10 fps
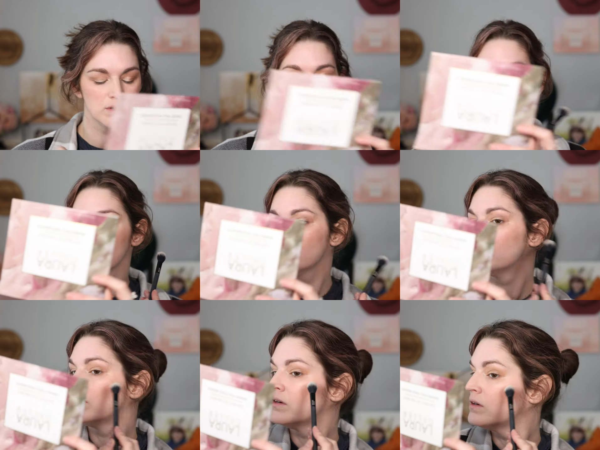
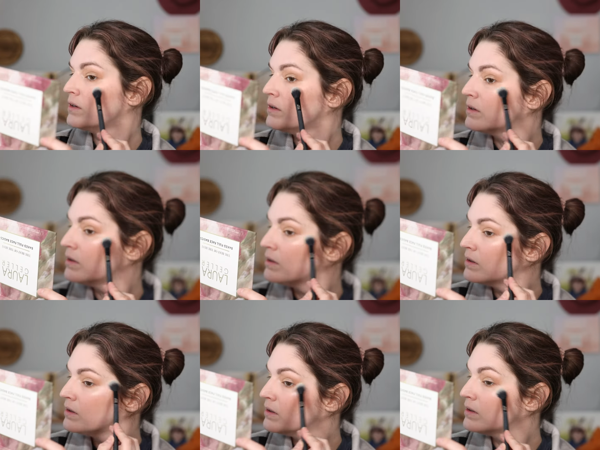
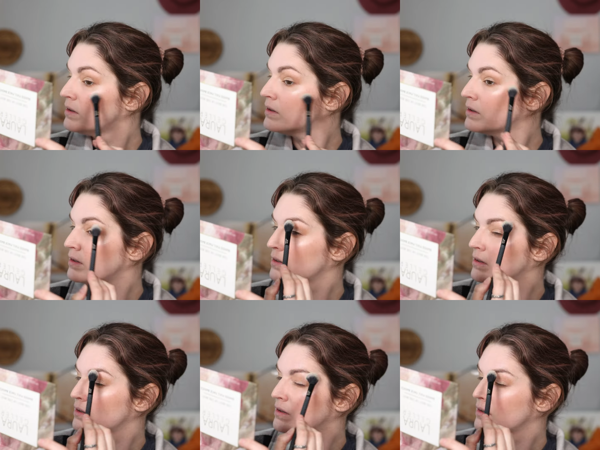
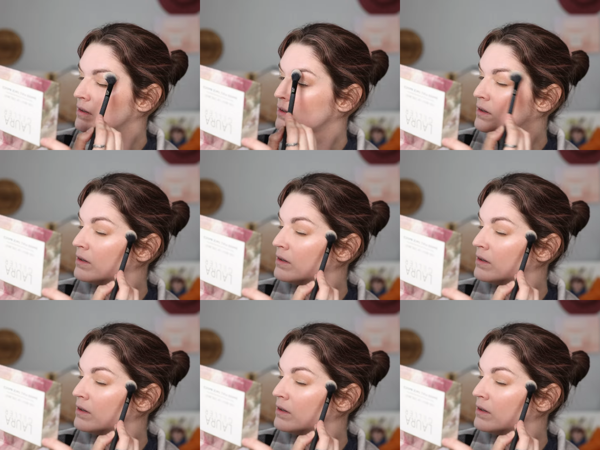No one is speaking in this clip.